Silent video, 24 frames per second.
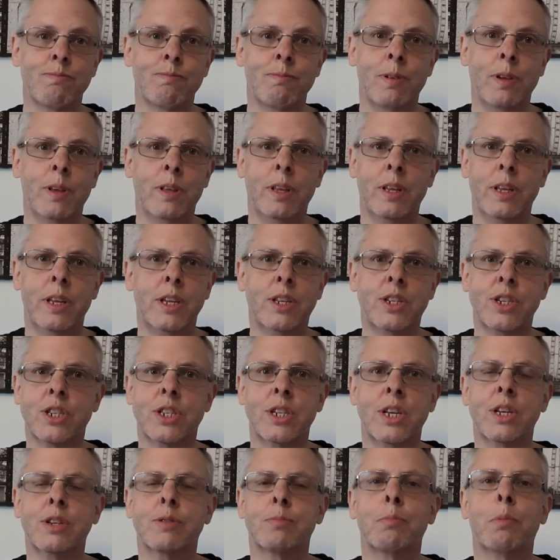it just
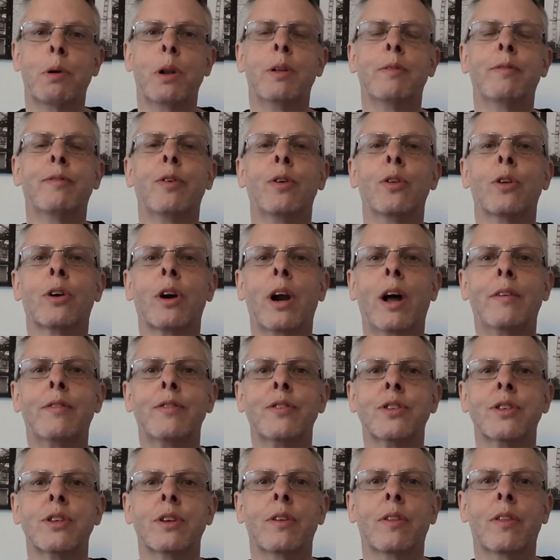takes brilliant
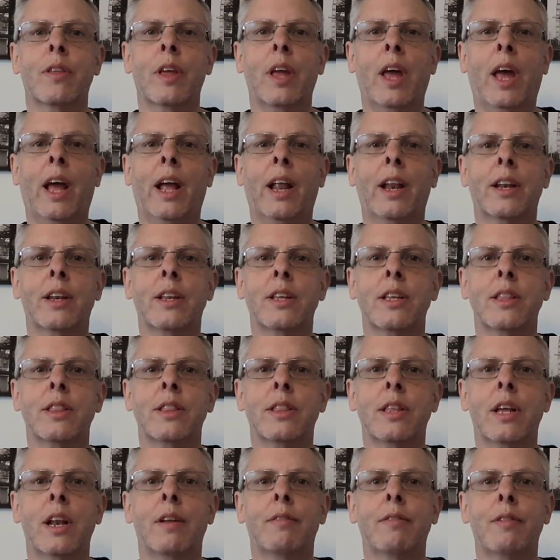photographs, and
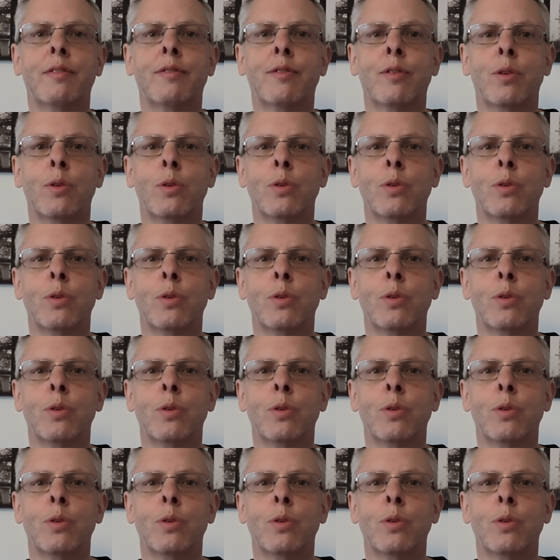they're lovely